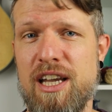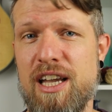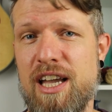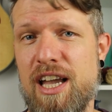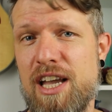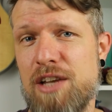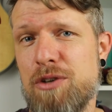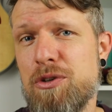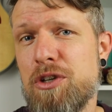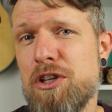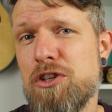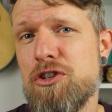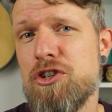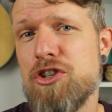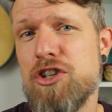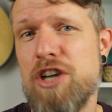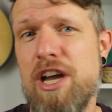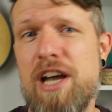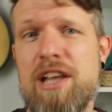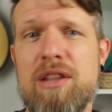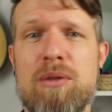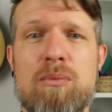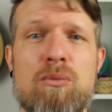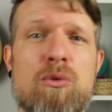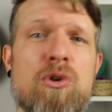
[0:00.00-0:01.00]
and you can
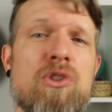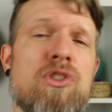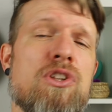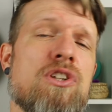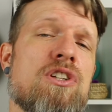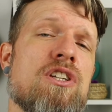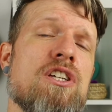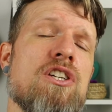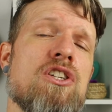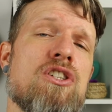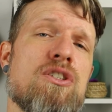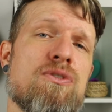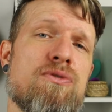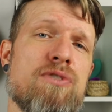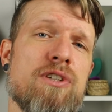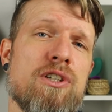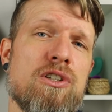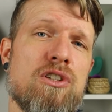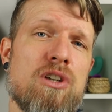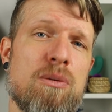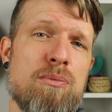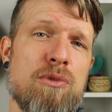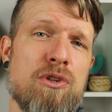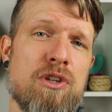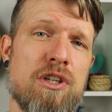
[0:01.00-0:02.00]
share them with the Teacher Phil
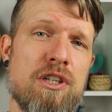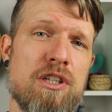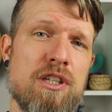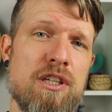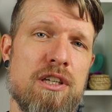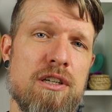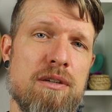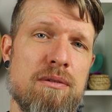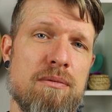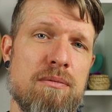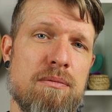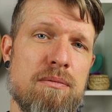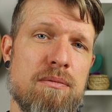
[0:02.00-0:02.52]
community.